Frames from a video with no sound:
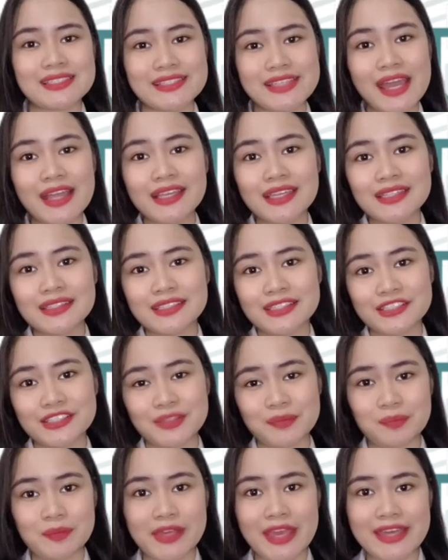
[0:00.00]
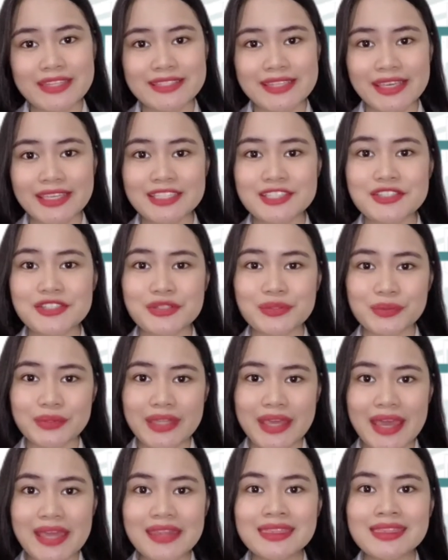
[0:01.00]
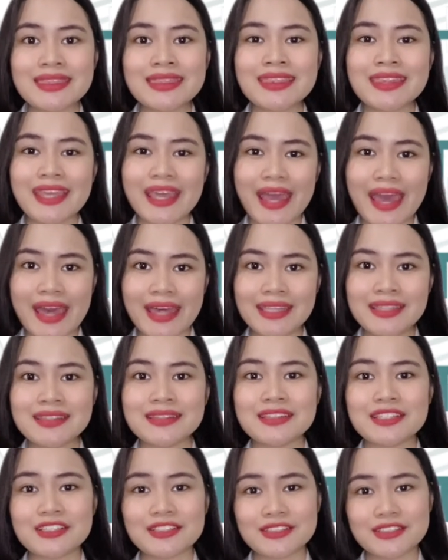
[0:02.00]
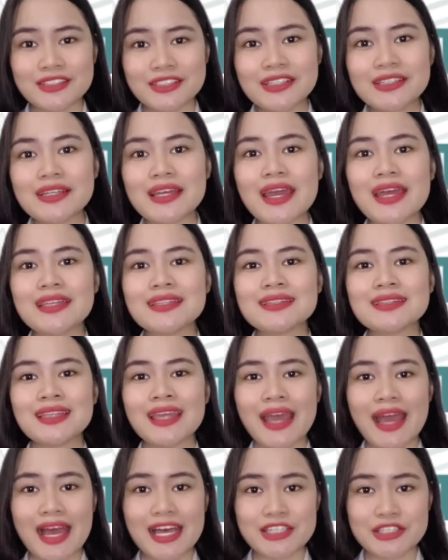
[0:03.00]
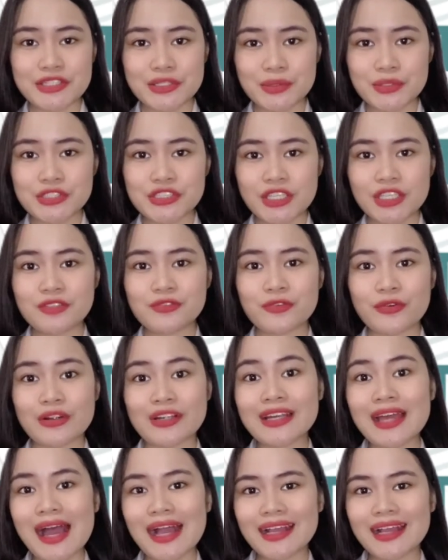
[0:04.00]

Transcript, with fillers: a second-year BSA student and the current Associate for